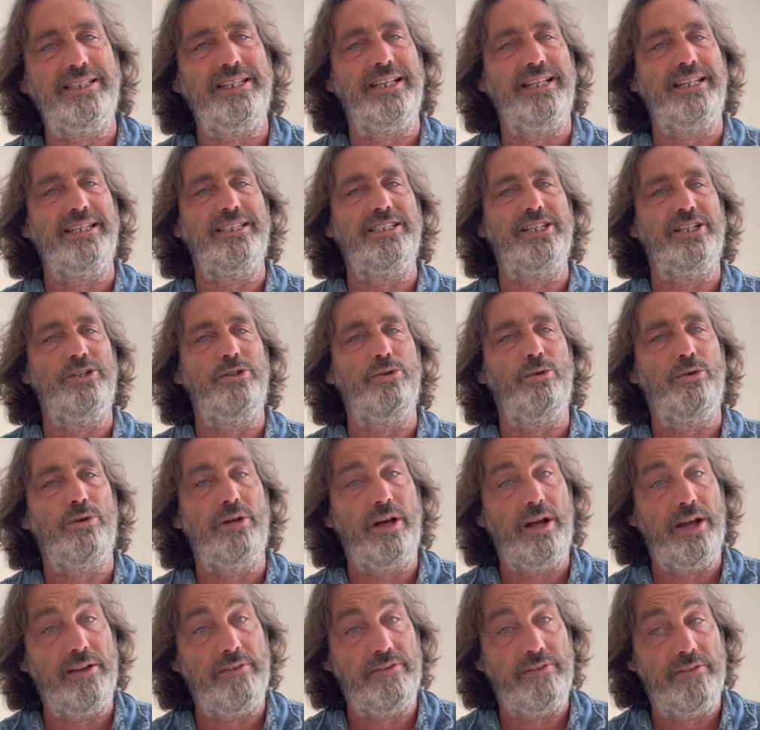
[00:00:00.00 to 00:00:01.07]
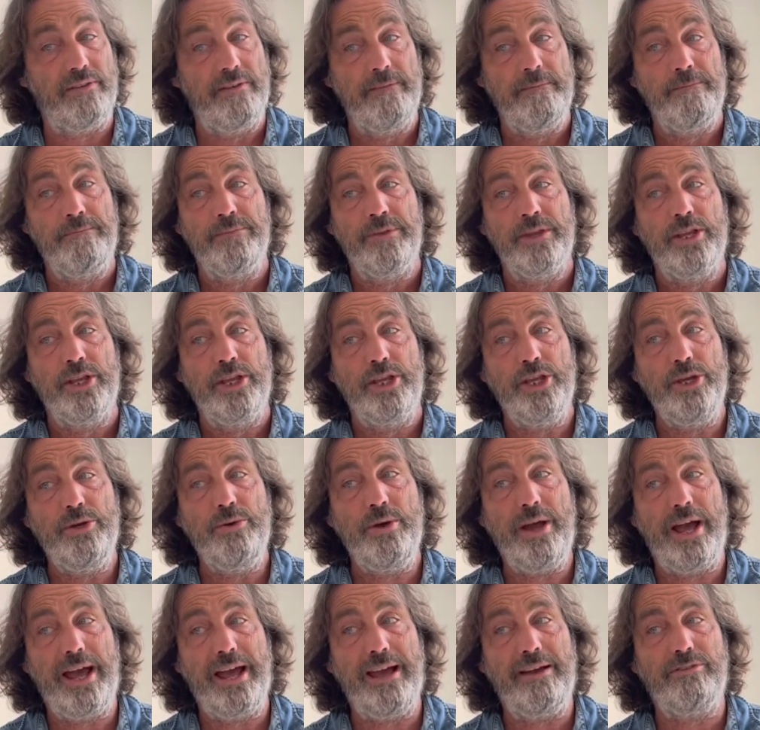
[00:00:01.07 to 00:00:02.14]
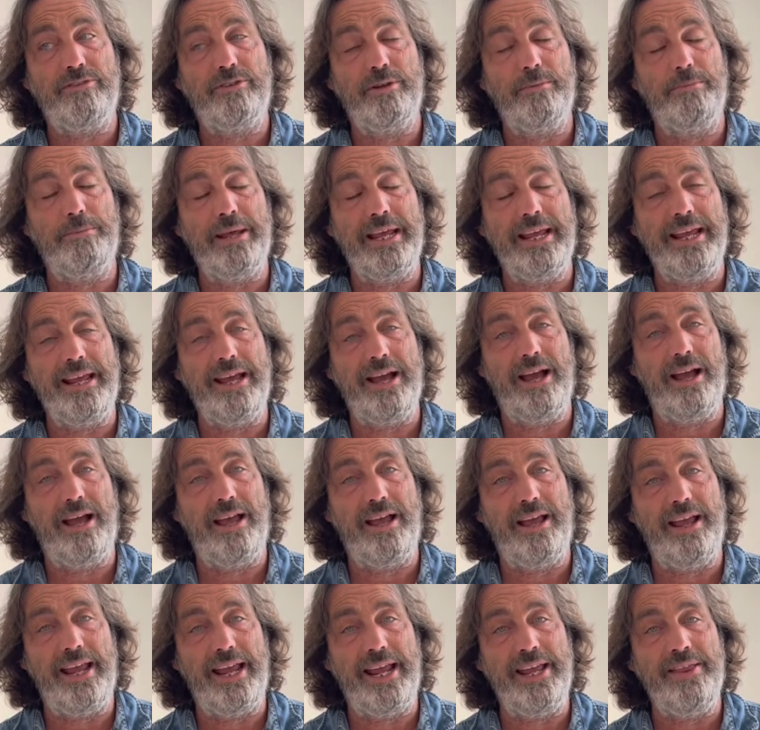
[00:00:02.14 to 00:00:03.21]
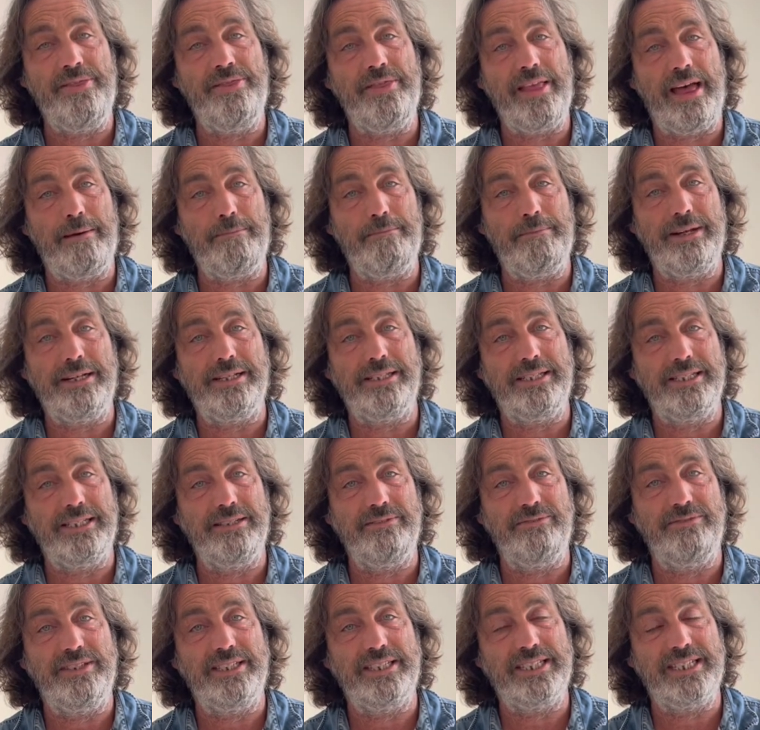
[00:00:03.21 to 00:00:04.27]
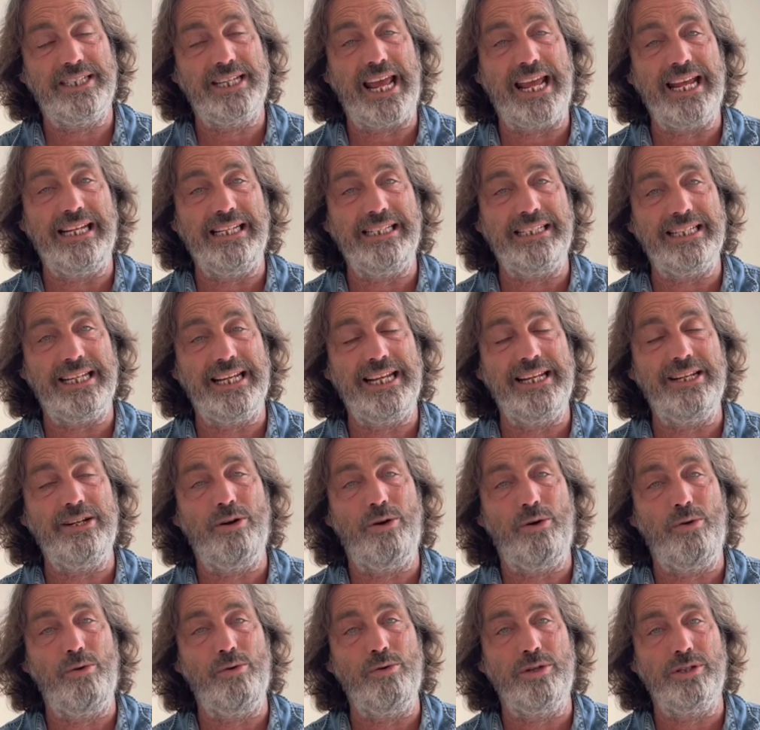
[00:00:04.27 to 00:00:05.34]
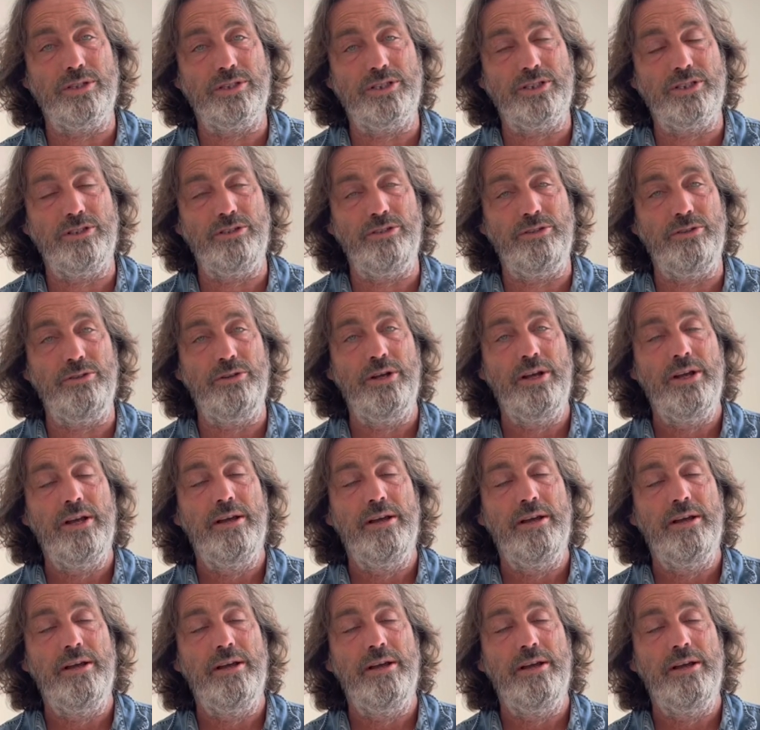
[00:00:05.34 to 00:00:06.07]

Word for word: things in your life, you have to be in that meditative state in order to